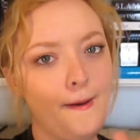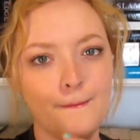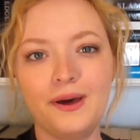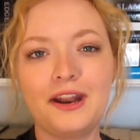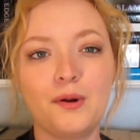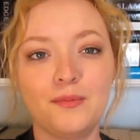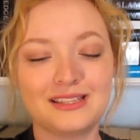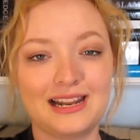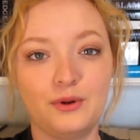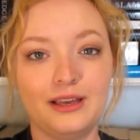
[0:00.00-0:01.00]
but I promised
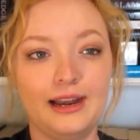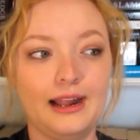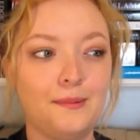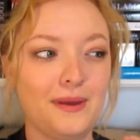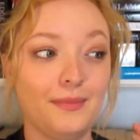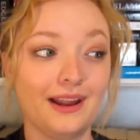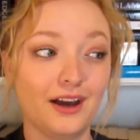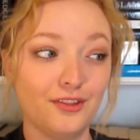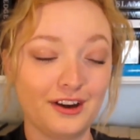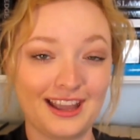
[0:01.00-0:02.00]
that I would get it up, and my
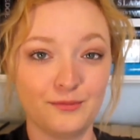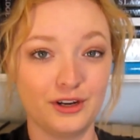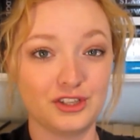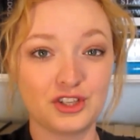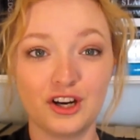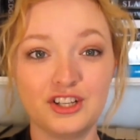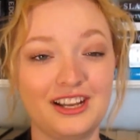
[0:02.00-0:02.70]
other camera is charging,